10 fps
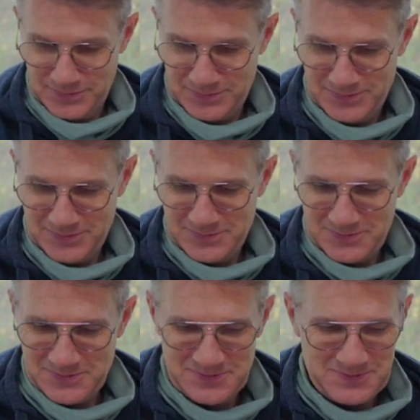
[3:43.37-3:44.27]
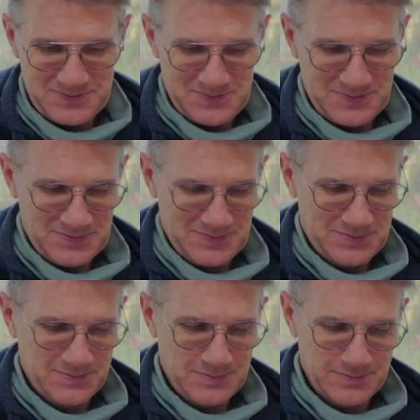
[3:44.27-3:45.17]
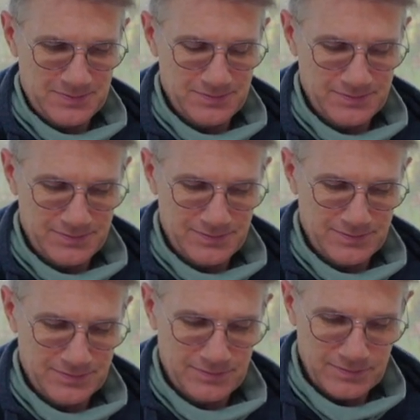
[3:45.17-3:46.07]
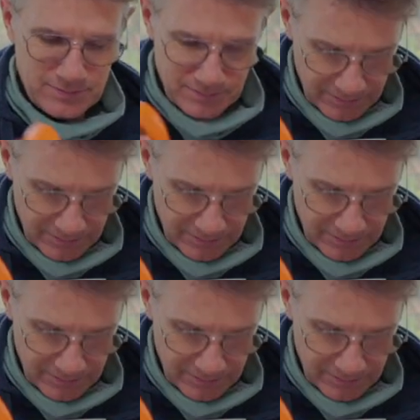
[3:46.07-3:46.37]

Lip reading: The person shown says nothing.